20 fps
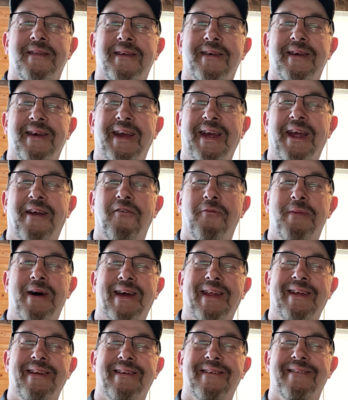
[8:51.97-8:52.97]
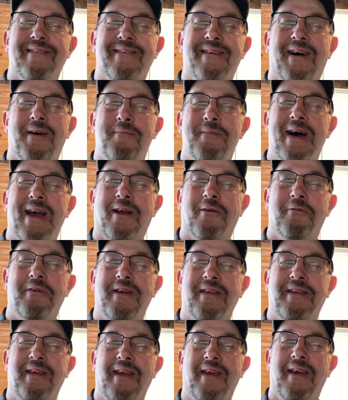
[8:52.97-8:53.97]
Hey everybody, I'm back
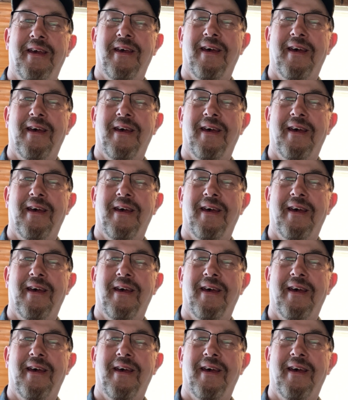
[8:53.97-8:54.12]
with you.